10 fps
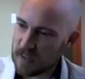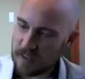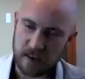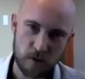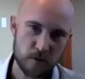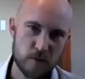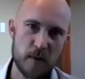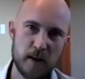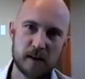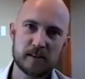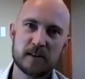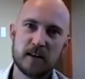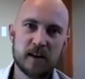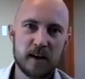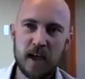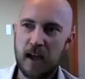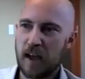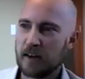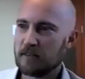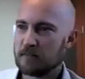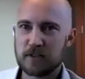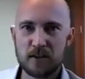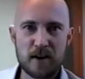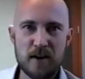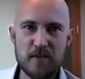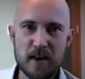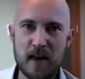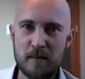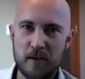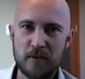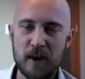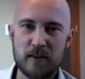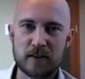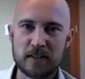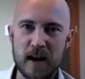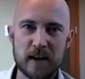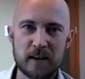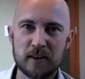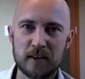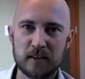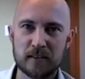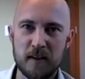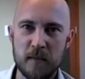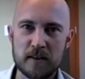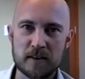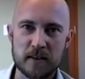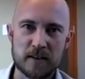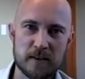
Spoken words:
They dealt with repairs. And sure enough, they came out the other side looking amazing,